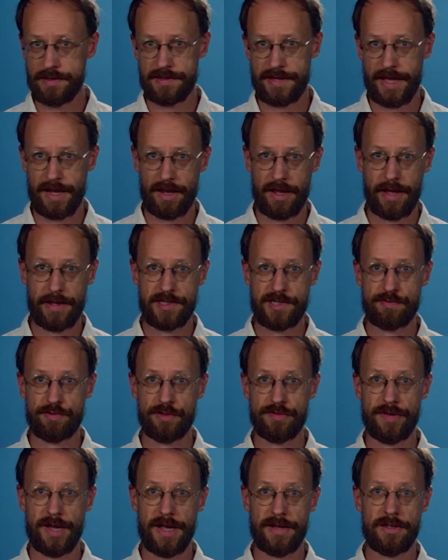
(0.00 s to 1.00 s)
Satellites
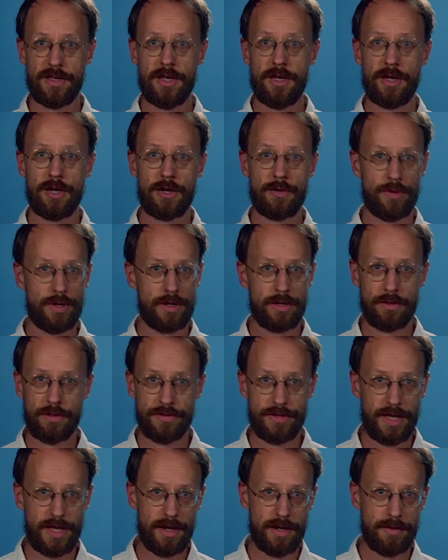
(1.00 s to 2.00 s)
provide
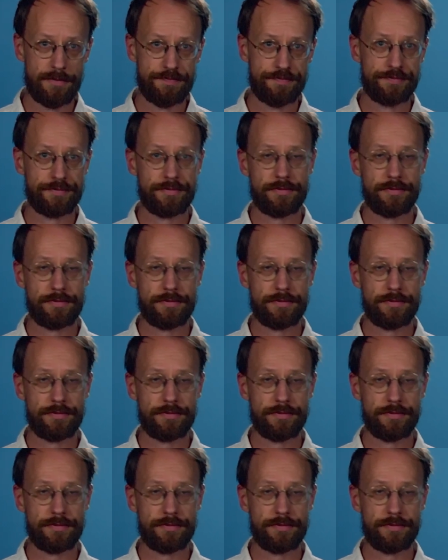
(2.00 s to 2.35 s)
critical data